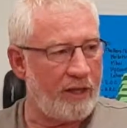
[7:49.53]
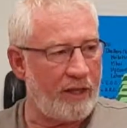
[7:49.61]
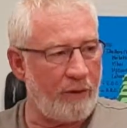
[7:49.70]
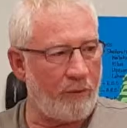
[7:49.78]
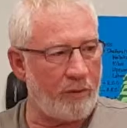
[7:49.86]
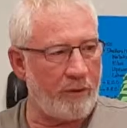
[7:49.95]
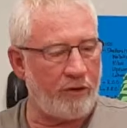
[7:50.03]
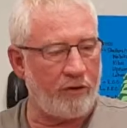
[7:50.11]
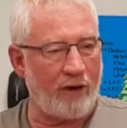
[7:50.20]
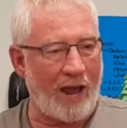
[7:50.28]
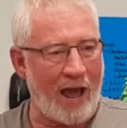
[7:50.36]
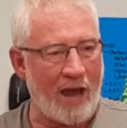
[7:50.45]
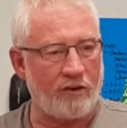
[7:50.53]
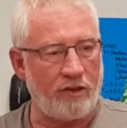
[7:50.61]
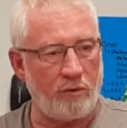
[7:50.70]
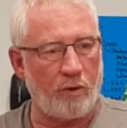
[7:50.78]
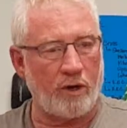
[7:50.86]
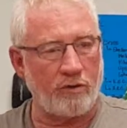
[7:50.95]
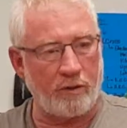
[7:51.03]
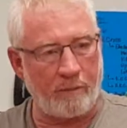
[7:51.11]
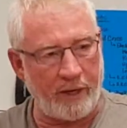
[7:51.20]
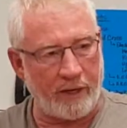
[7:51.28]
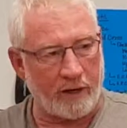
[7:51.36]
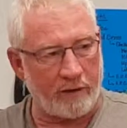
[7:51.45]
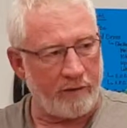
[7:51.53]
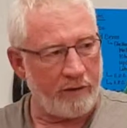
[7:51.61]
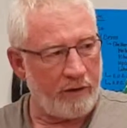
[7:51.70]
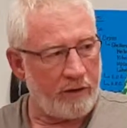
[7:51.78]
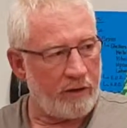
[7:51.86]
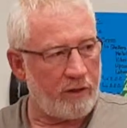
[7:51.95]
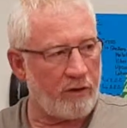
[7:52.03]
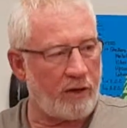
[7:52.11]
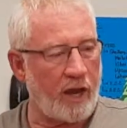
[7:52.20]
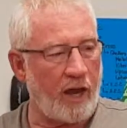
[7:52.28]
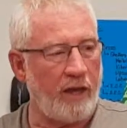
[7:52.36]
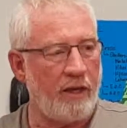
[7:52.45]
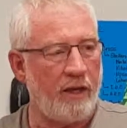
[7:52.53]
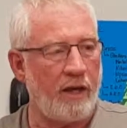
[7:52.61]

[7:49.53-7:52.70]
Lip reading: that he wanted to make sure it actually was the beacon. Okay,